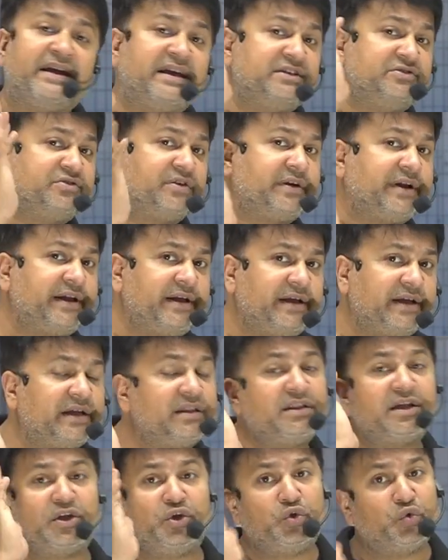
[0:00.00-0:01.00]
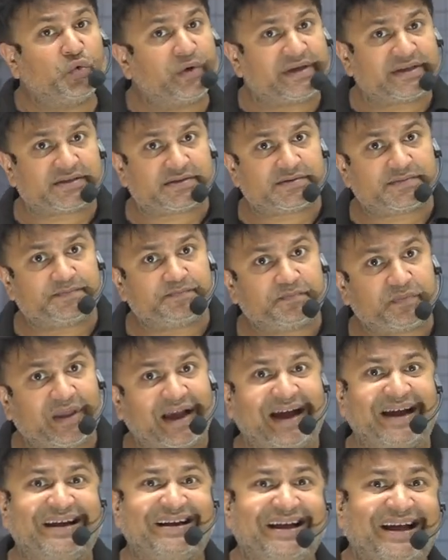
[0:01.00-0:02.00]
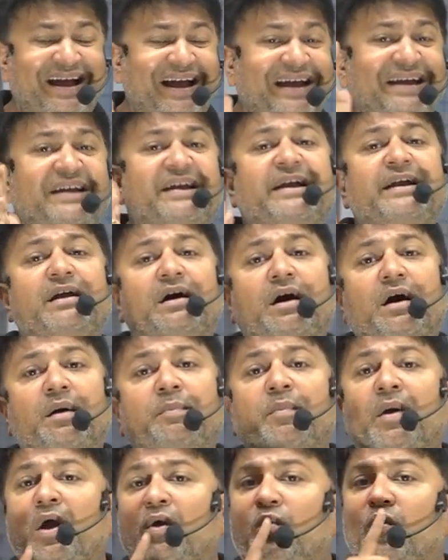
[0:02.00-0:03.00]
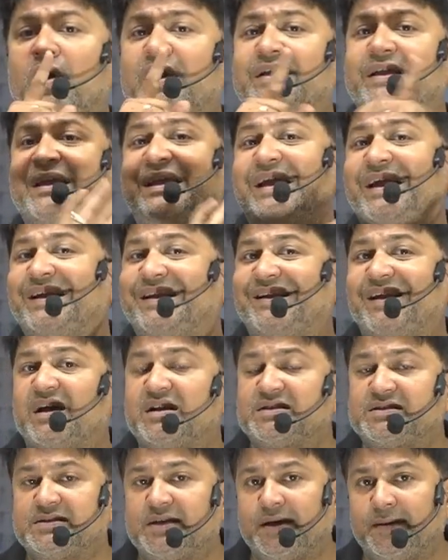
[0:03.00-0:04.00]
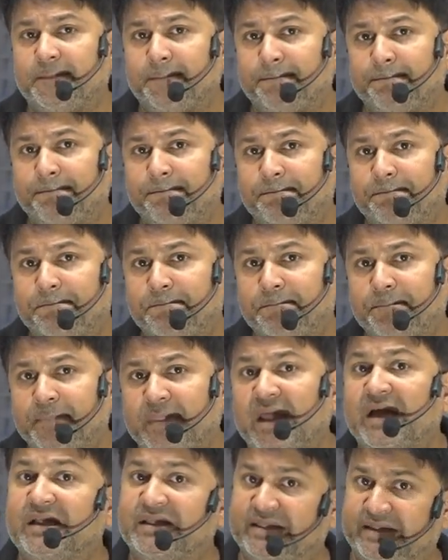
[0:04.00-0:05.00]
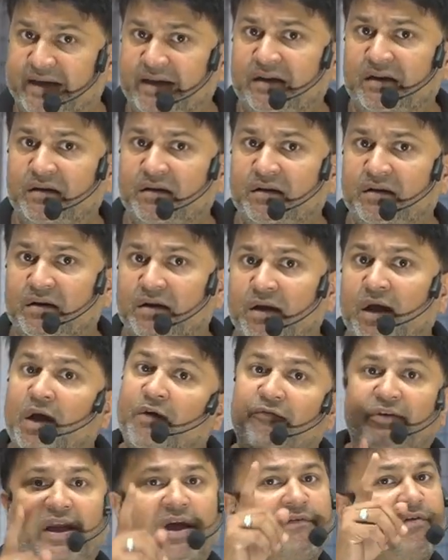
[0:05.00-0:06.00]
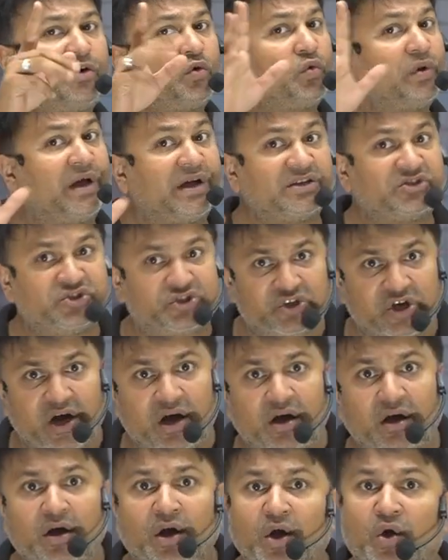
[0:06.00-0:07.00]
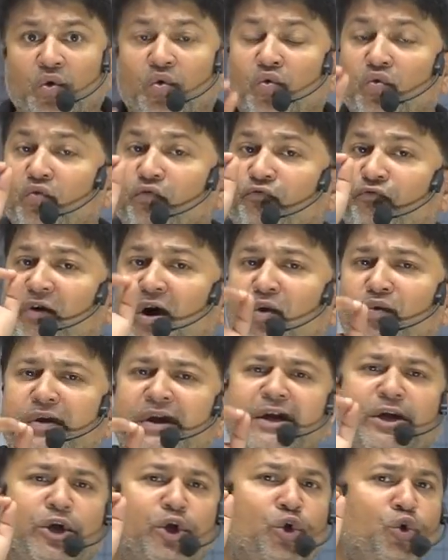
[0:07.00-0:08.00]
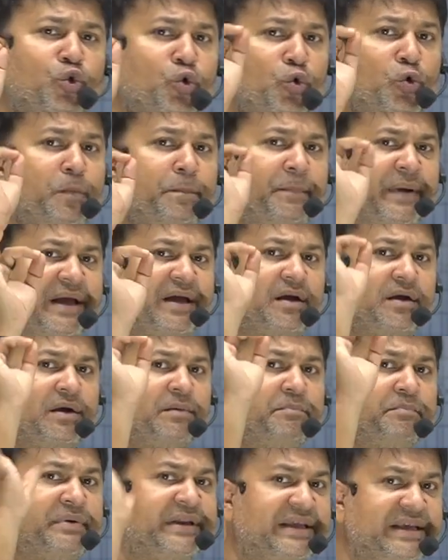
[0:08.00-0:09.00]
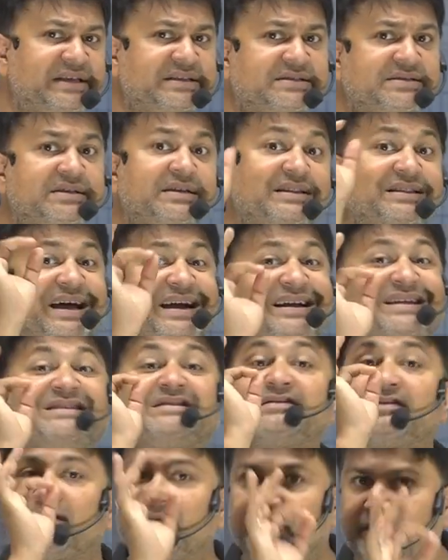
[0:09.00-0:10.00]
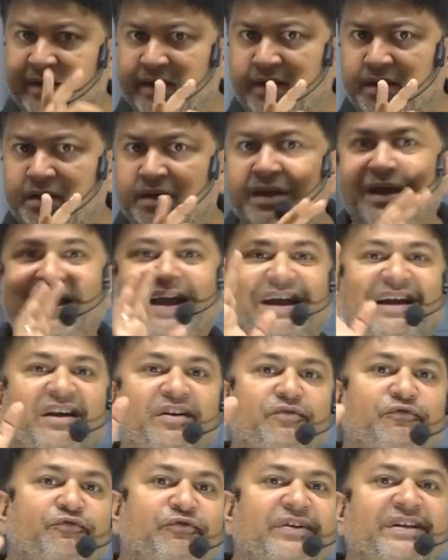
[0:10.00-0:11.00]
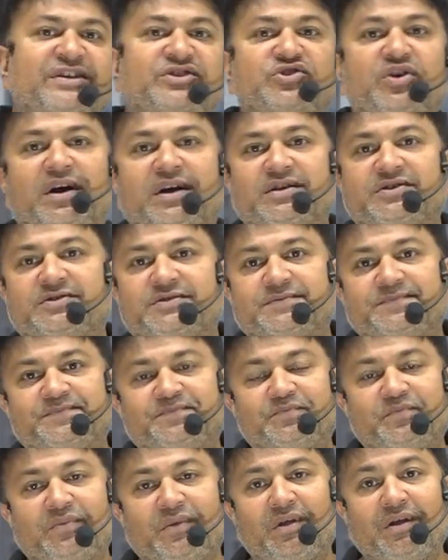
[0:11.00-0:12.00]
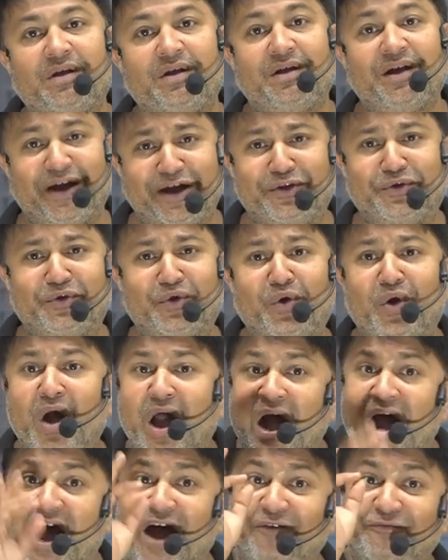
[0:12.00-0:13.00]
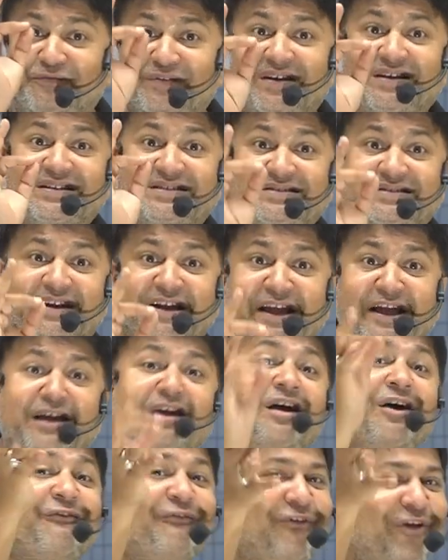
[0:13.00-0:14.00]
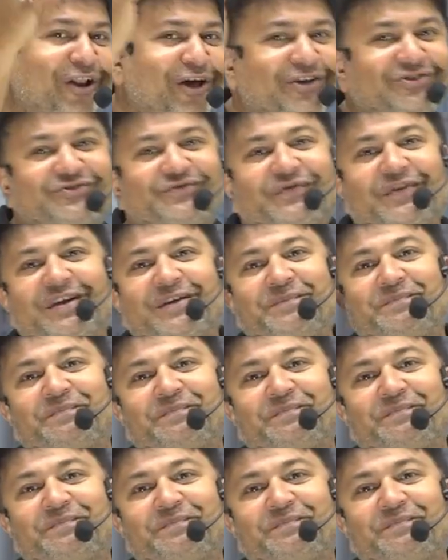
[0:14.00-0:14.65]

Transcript: engineering in the US and ended up working at NASA. Then we have a Kunal Shah who founded two big companies, that is Grid and Free Charge. And you know, after studying philosophy,